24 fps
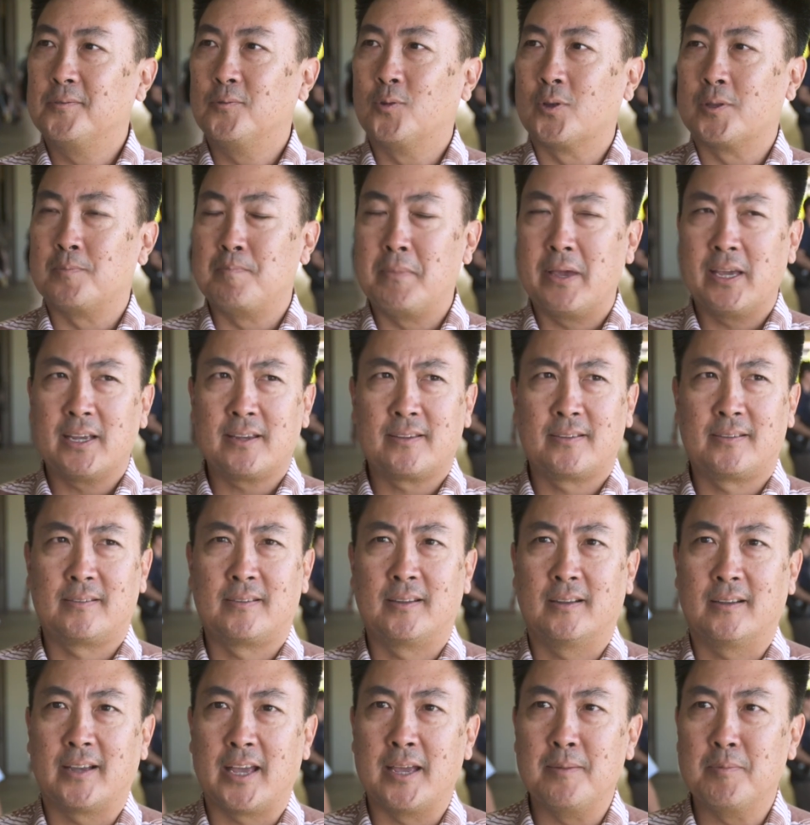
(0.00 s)
What makes
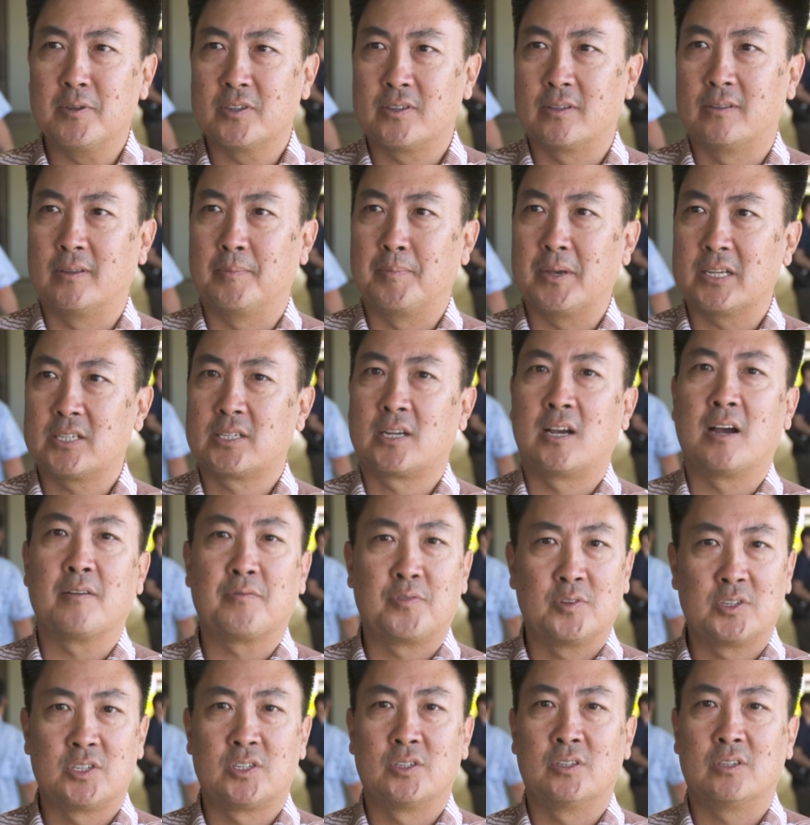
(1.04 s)
uh, Amos the best
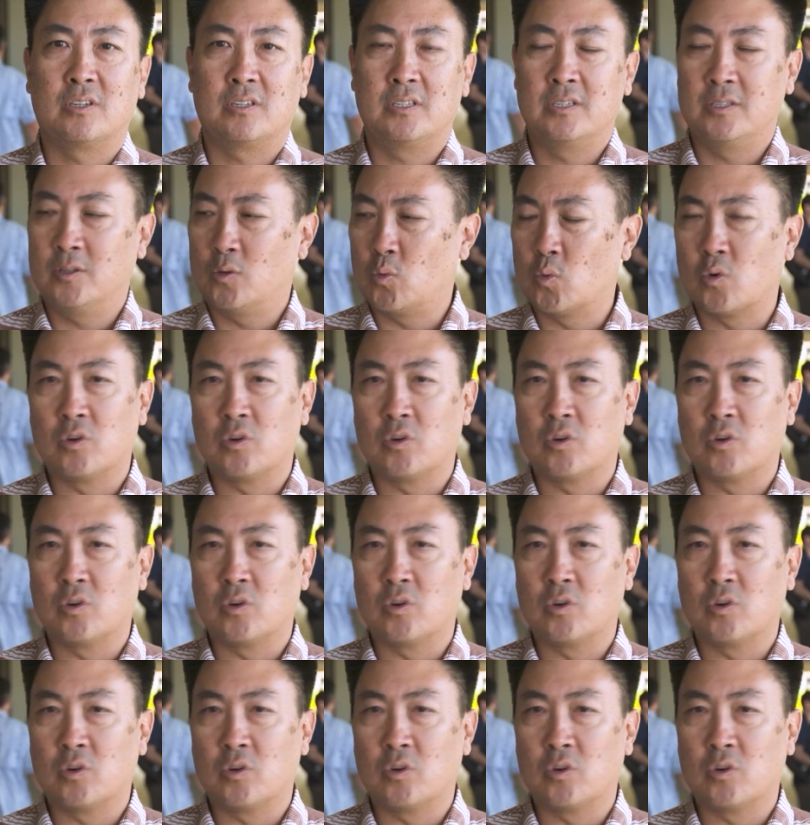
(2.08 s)
conference in the